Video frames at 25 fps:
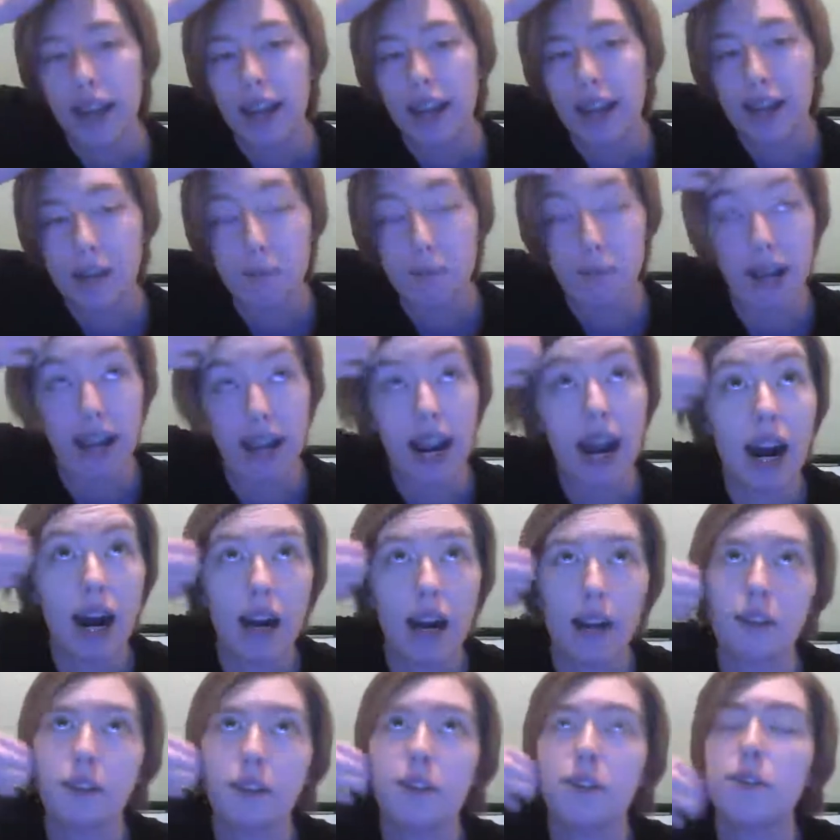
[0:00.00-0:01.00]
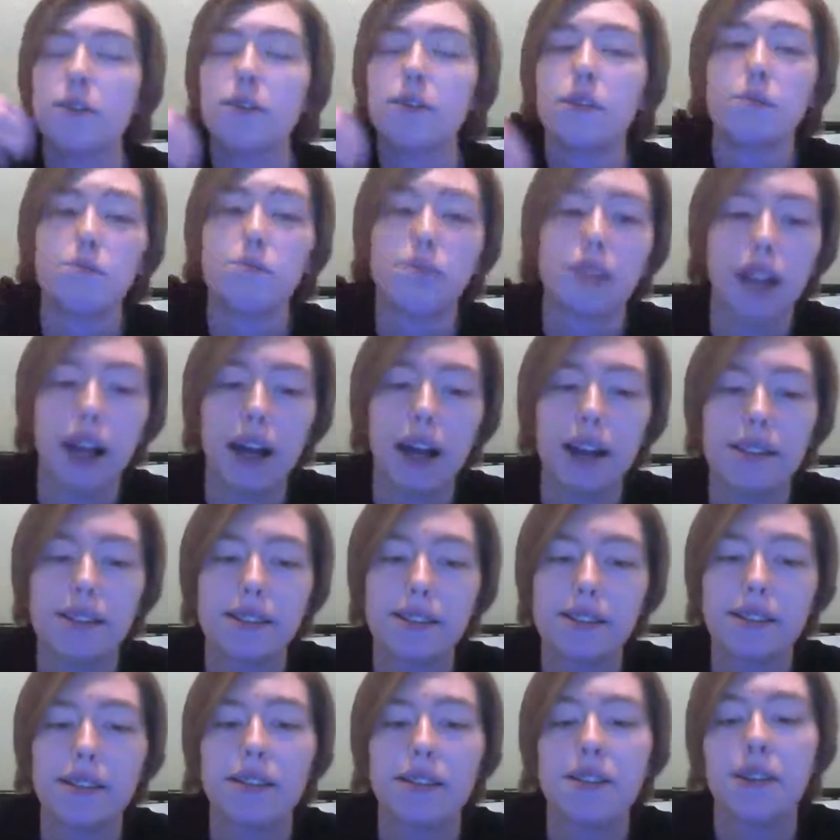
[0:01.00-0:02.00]
anybody on Google
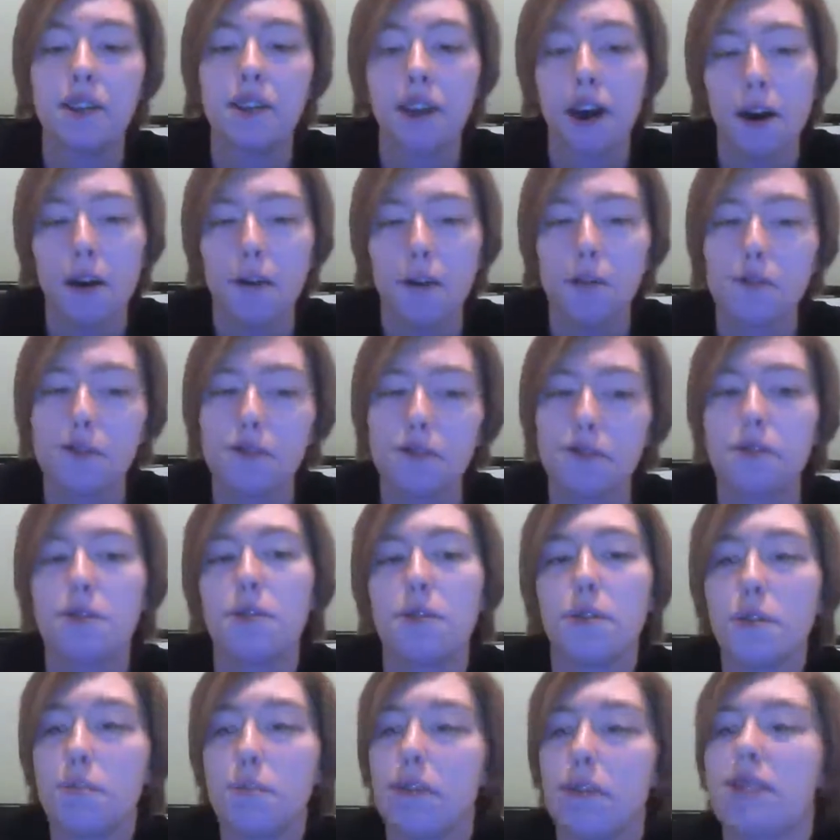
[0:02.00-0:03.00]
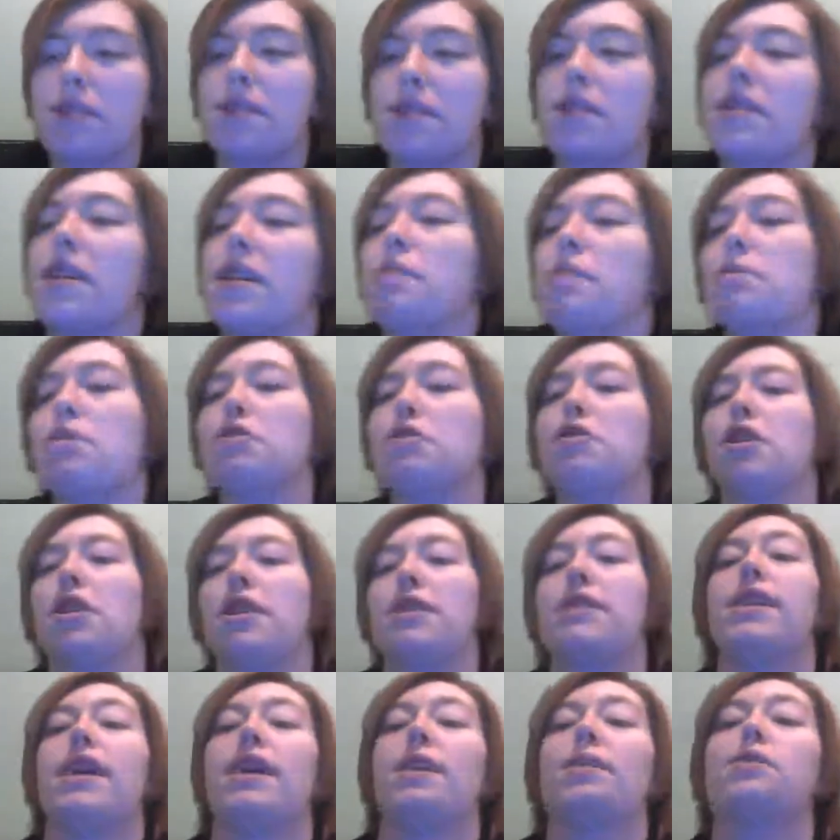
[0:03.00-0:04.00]
Plus knows Google Plus is going to be
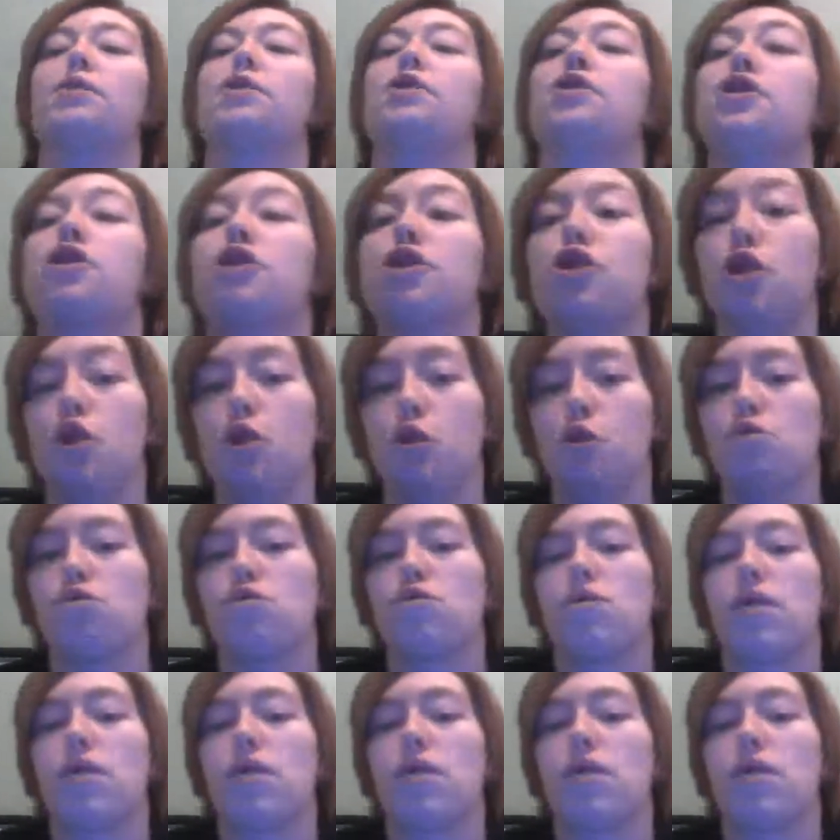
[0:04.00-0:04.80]
shutting down soon.